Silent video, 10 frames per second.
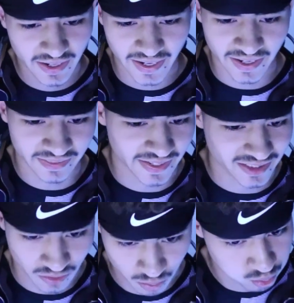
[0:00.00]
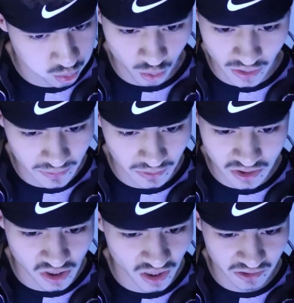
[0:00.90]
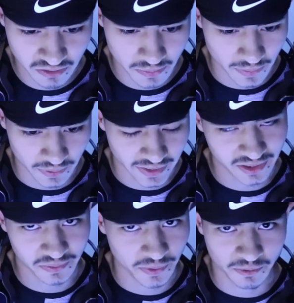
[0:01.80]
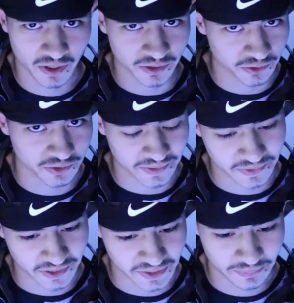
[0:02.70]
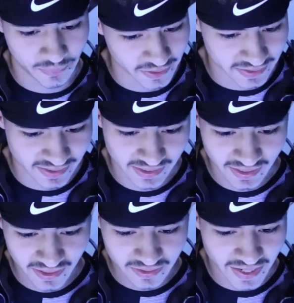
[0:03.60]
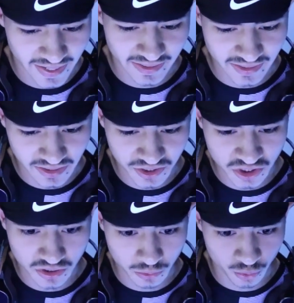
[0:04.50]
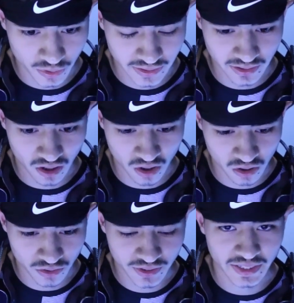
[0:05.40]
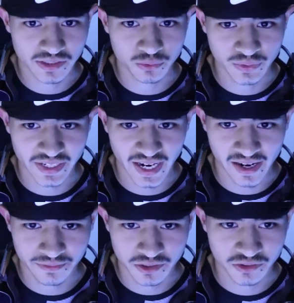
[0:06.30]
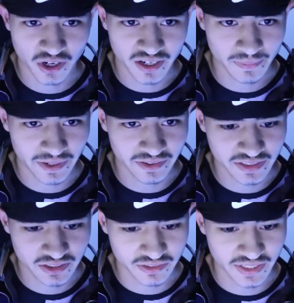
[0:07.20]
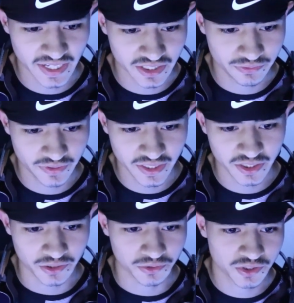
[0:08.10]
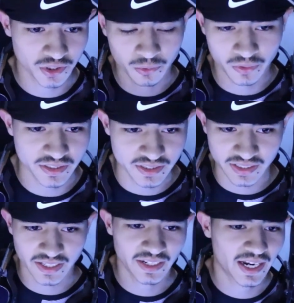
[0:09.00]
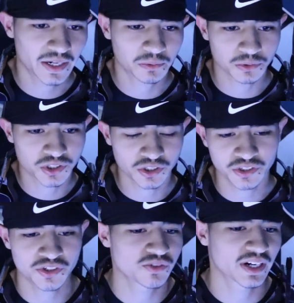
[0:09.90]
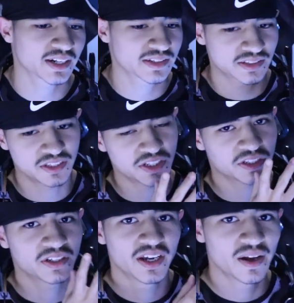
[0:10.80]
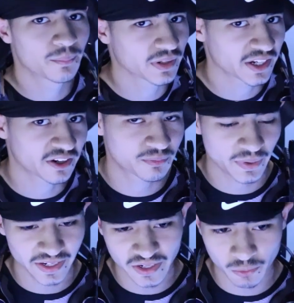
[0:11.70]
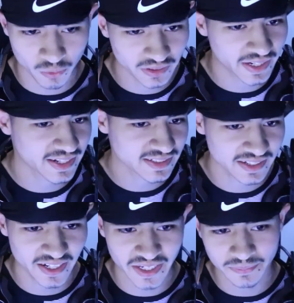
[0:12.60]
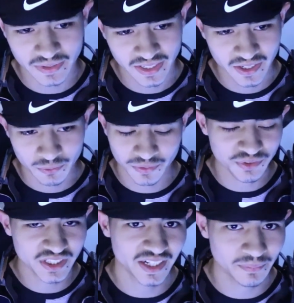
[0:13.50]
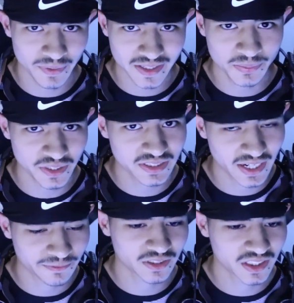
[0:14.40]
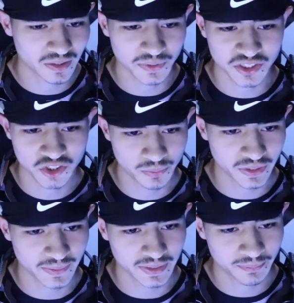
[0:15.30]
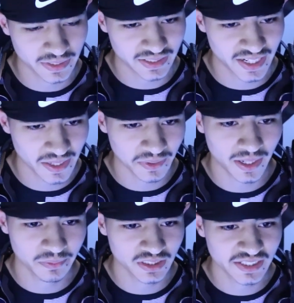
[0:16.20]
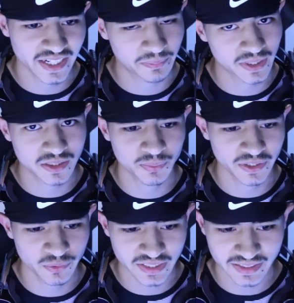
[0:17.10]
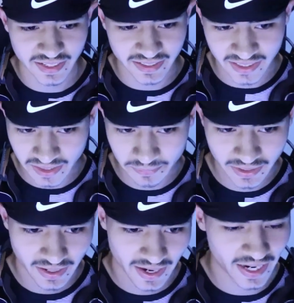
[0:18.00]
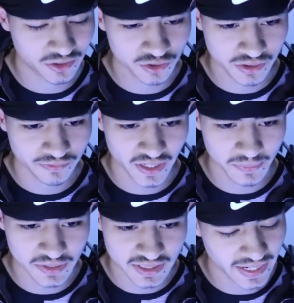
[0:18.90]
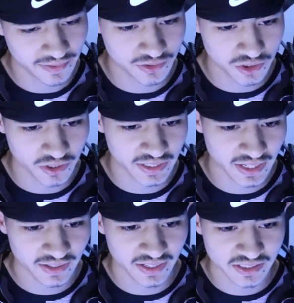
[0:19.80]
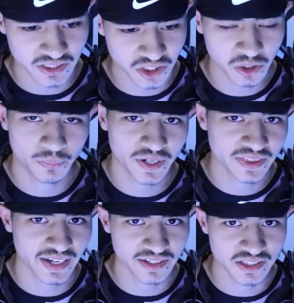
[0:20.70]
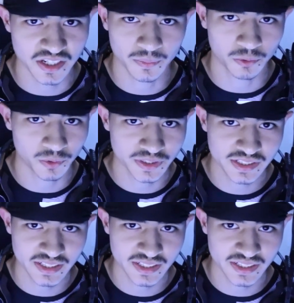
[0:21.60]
And that's pretty much all I remember. I could be wrong, Cruz, I'm sorry. But that is really all that we have to talk about in today's video. So once again, I will show you guys the playoff bracket one last time. Riverside and Big Spring definitely going to be a super big game. I'm going to take Big Spring within that game. Andrews and Fabens, I have zero idea how that's going to go, but that is the number 1